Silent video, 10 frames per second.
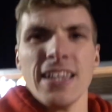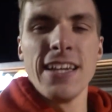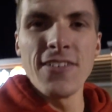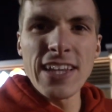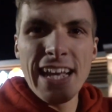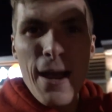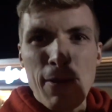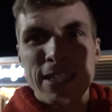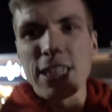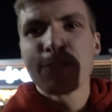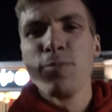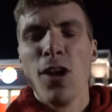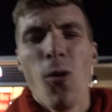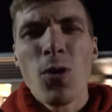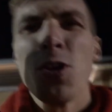Leave it in the comment section
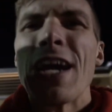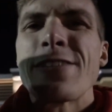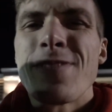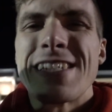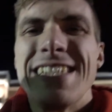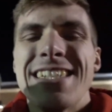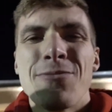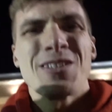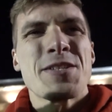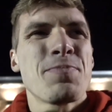below. What do you guys want to see done with this